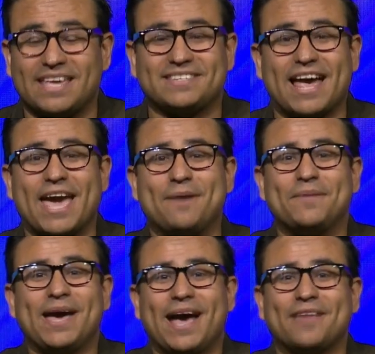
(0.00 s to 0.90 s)
Yes, I
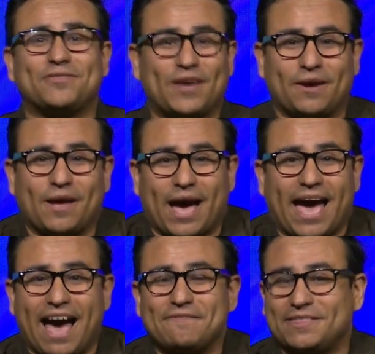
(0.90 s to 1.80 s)

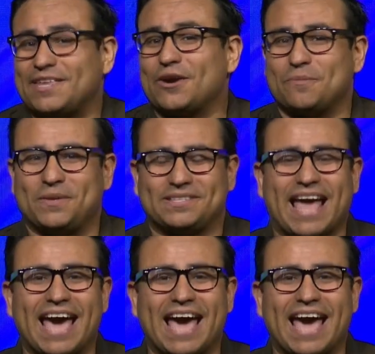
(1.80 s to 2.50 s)
have a therapist.